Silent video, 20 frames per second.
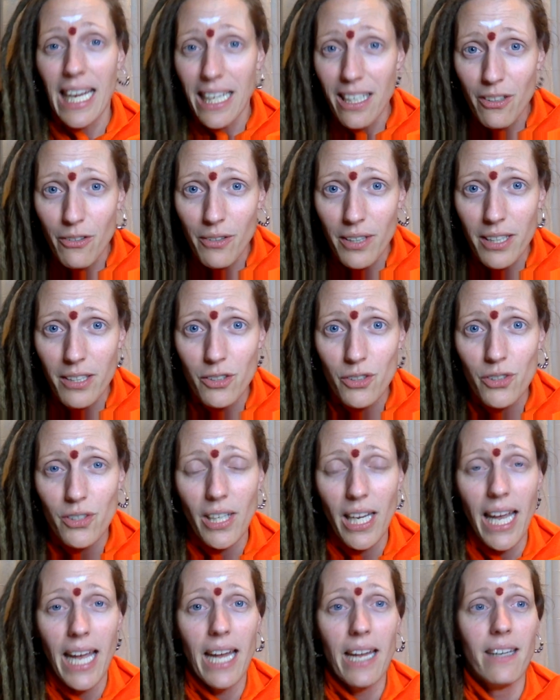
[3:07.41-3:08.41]

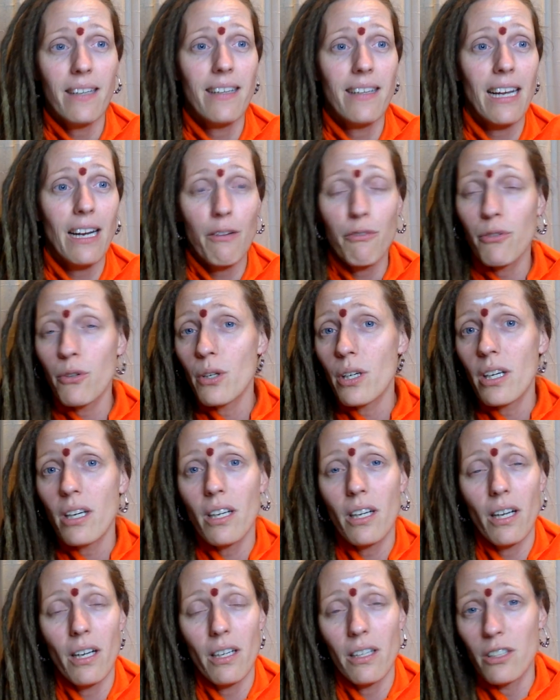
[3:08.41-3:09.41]
ignorance and
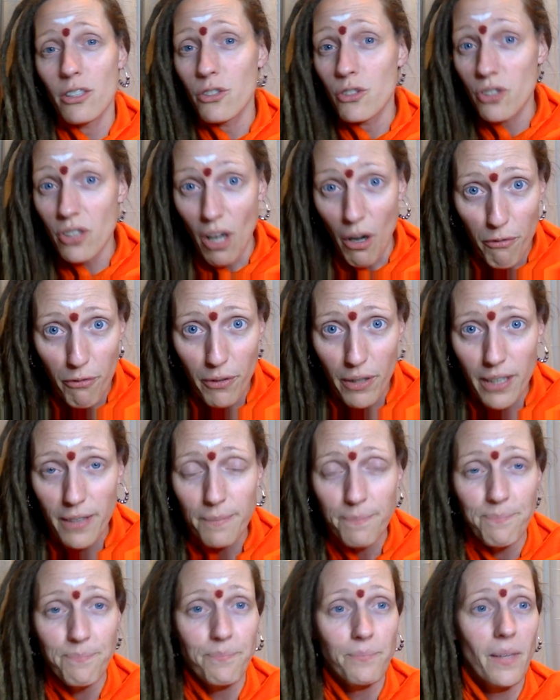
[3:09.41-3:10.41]
therefore
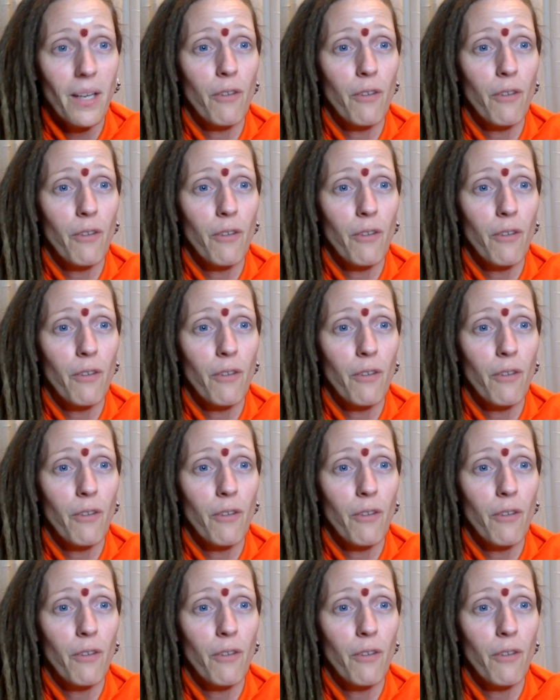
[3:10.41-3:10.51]
suffer,